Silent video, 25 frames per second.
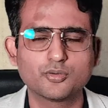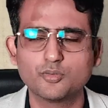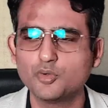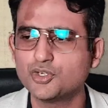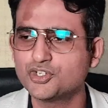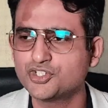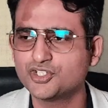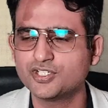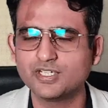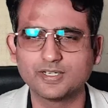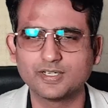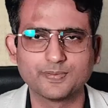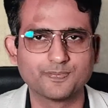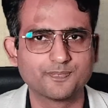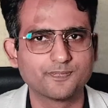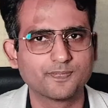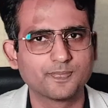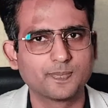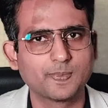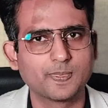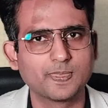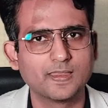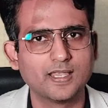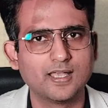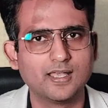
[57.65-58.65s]
question.
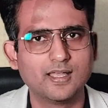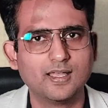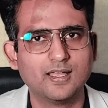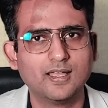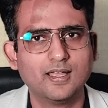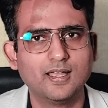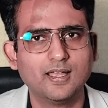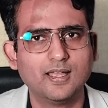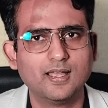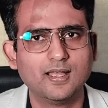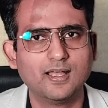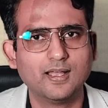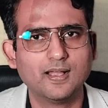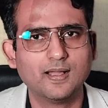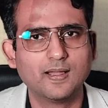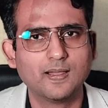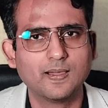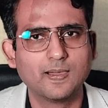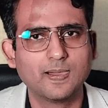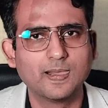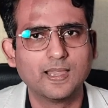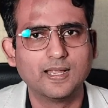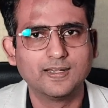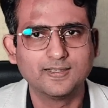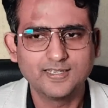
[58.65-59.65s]

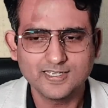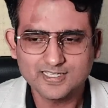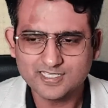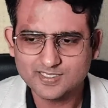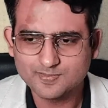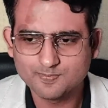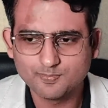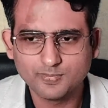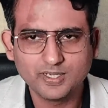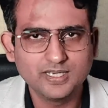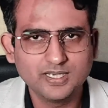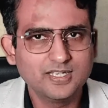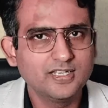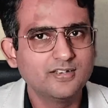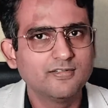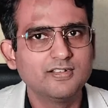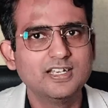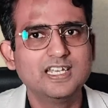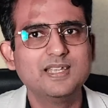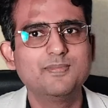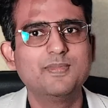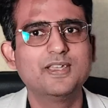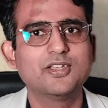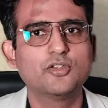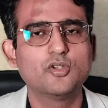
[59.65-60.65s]
Does money
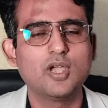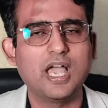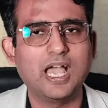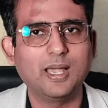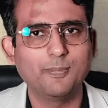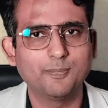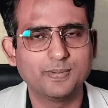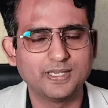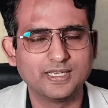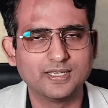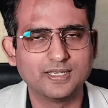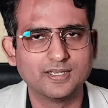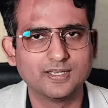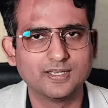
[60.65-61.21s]
really make you happy?